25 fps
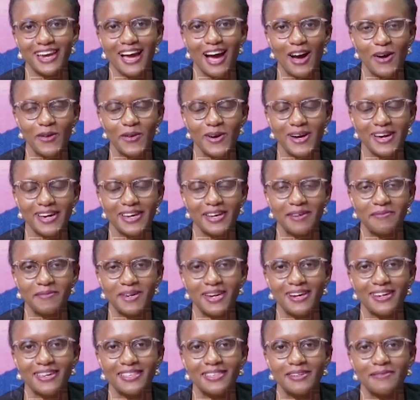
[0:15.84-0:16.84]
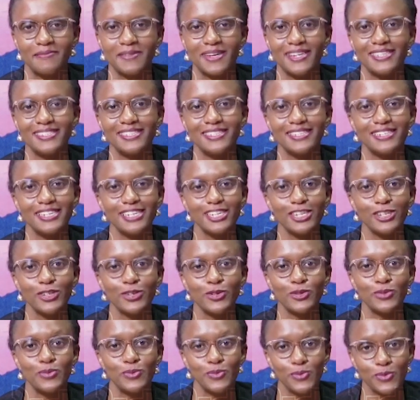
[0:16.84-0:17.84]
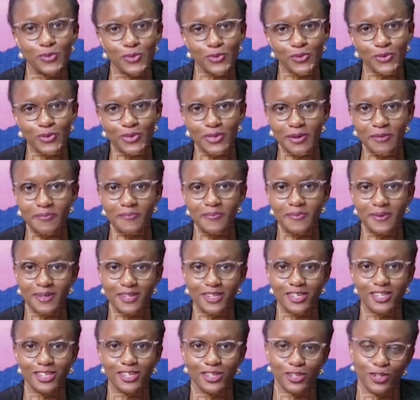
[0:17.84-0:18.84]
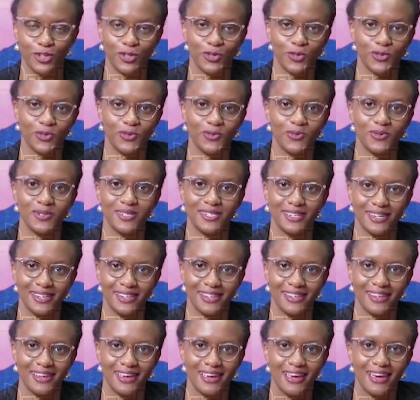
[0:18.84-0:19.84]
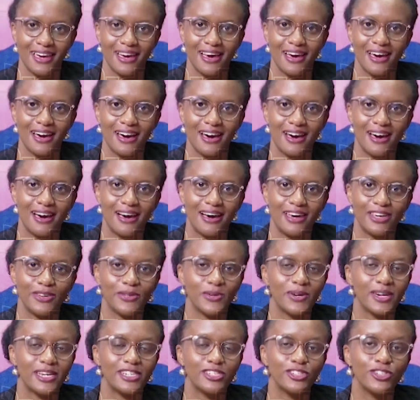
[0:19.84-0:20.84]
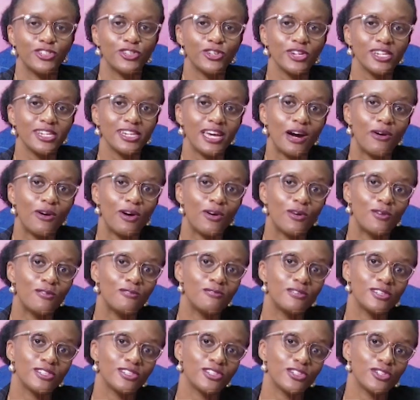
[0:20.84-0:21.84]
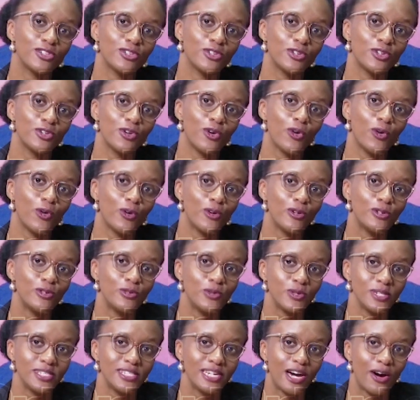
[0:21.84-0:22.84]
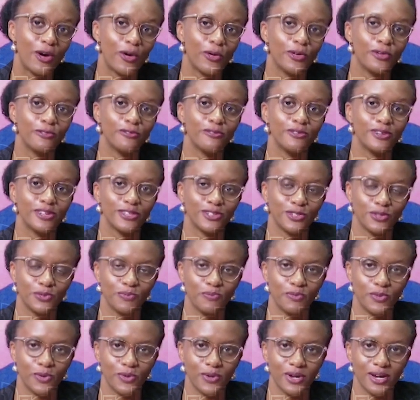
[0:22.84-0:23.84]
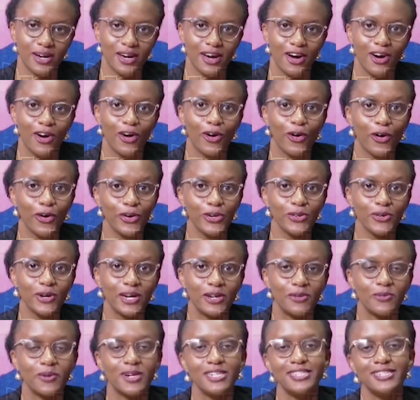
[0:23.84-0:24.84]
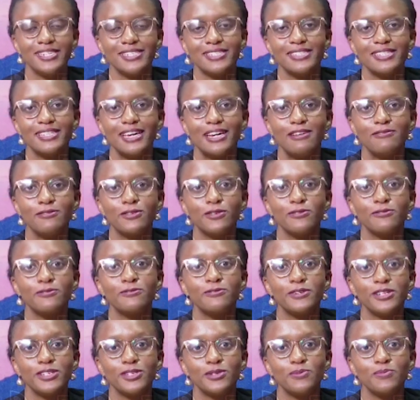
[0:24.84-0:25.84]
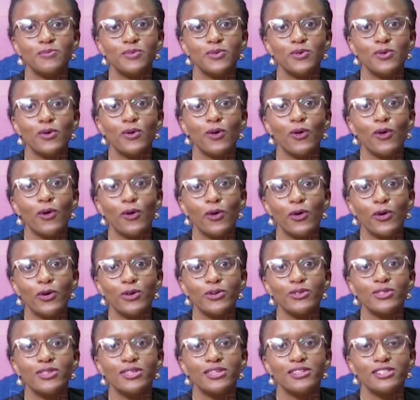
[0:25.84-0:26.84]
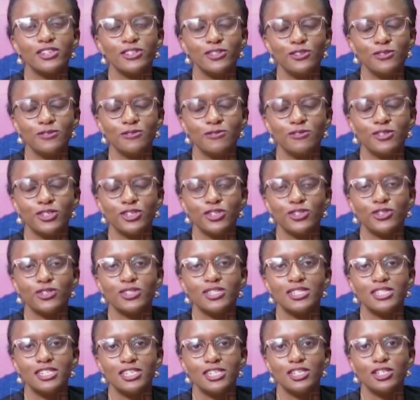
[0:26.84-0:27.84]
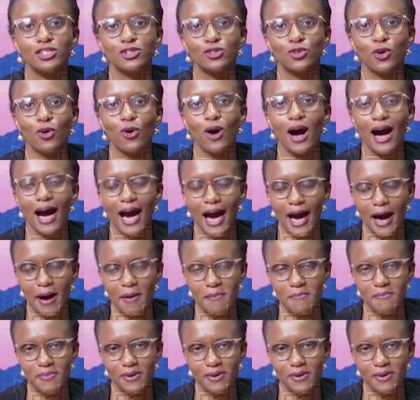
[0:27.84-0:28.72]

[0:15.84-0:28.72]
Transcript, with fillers: Hour. I am Agatha Mhaise taking you through the big issue today. Uh, you can join our conversation on Twitter or Facebook, or you can watch us live on Facebook or the New Vision digital app.